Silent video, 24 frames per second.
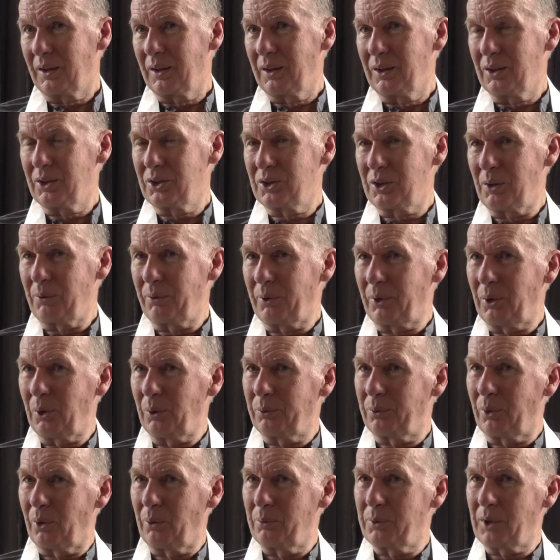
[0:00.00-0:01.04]
Uh, it's
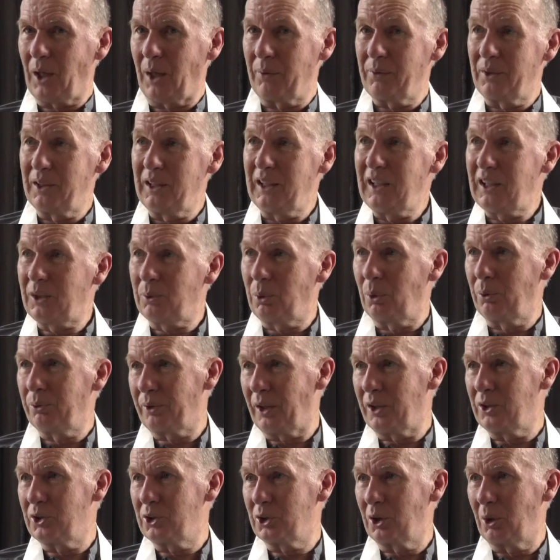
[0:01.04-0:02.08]
difficult for him to have an equal
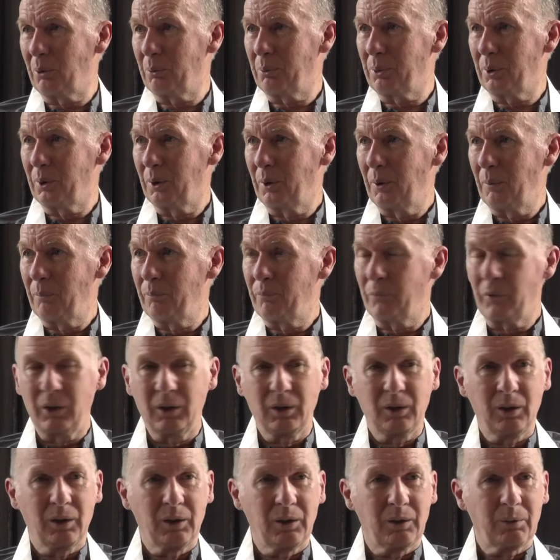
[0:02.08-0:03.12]
friendship.
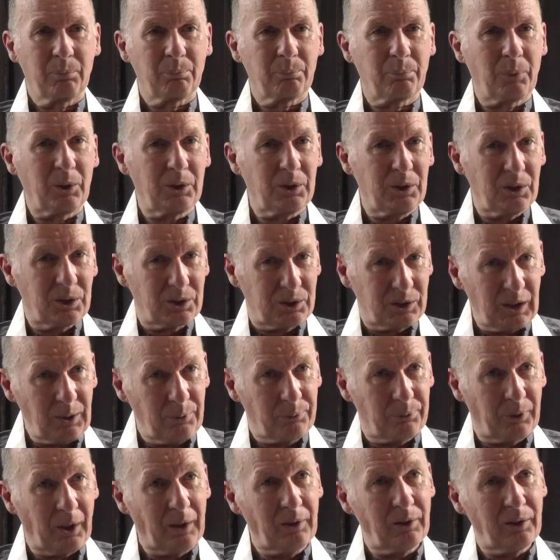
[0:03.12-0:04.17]
But you see
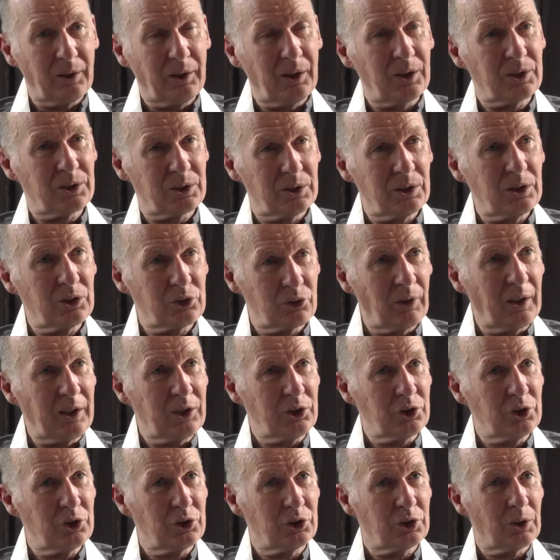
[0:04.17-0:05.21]
friendliness in his
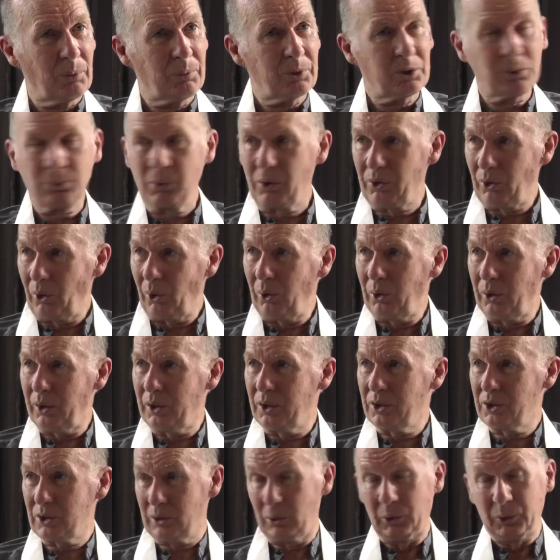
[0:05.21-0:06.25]
relationships with all
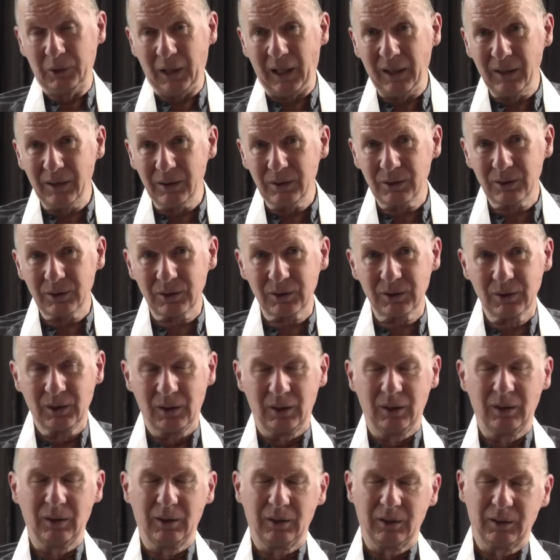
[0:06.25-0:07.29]
his lieutenants,
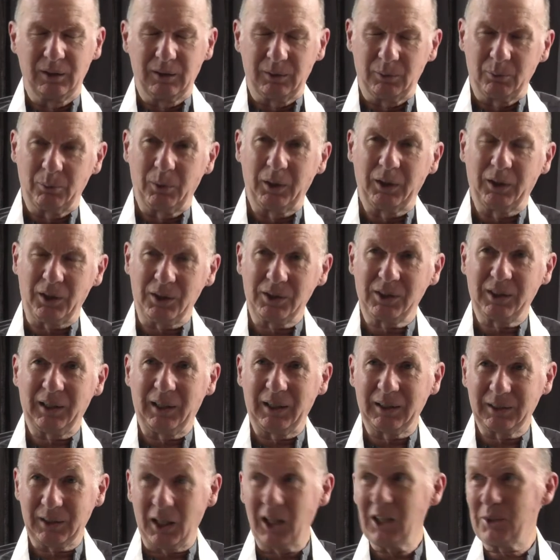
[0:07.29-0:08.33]
when he doesn't
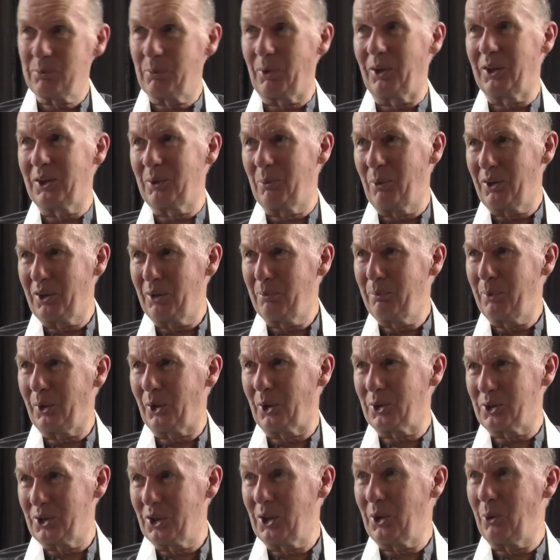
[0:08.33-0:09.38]
get exasperated with them
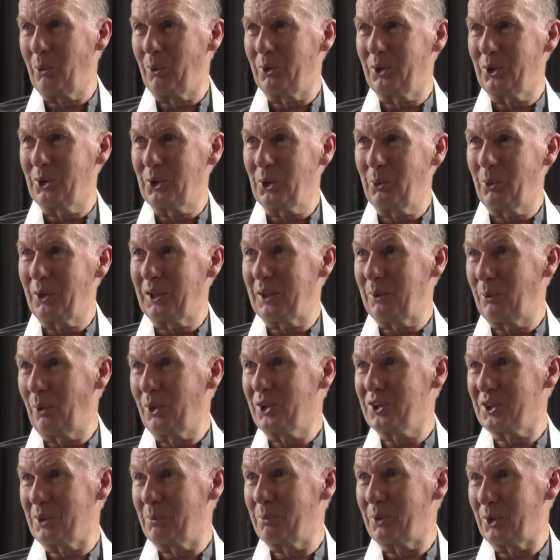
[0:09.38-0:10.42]
because they don't want to do what he
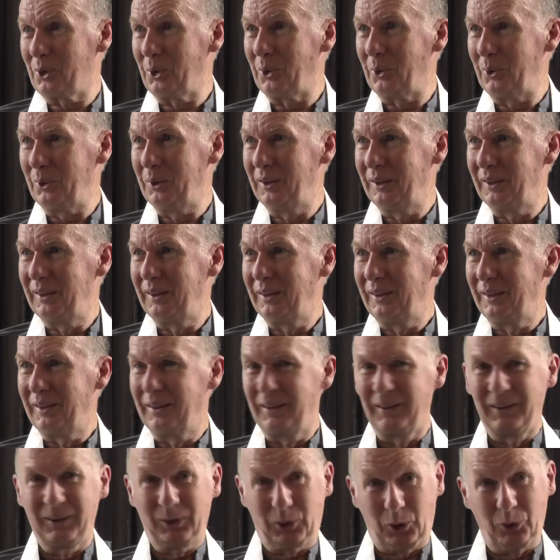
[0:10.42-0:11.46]
wants them to do,
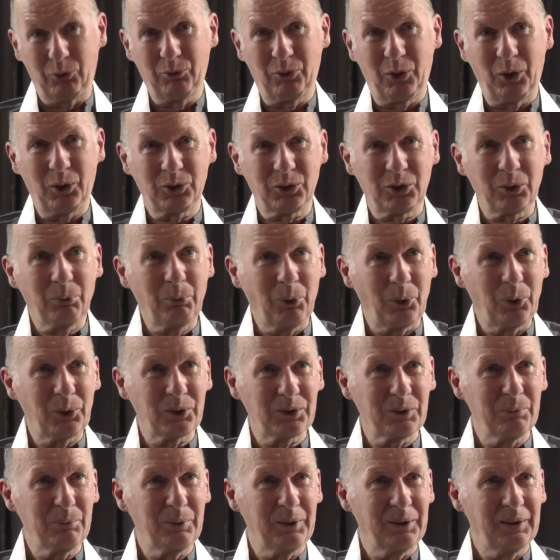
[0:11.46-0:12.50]
convert to
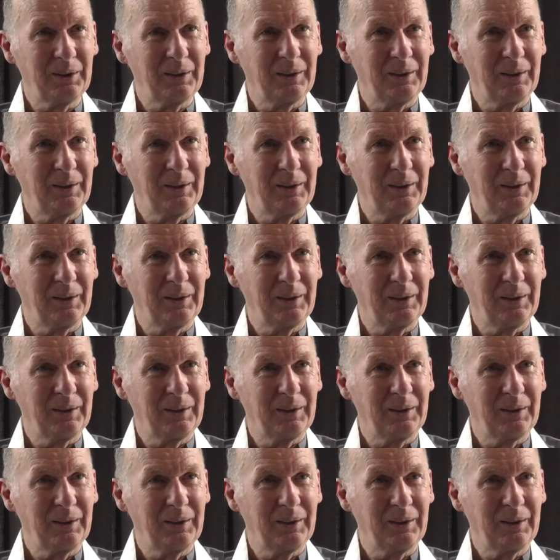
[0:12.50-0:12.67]
Buddhism.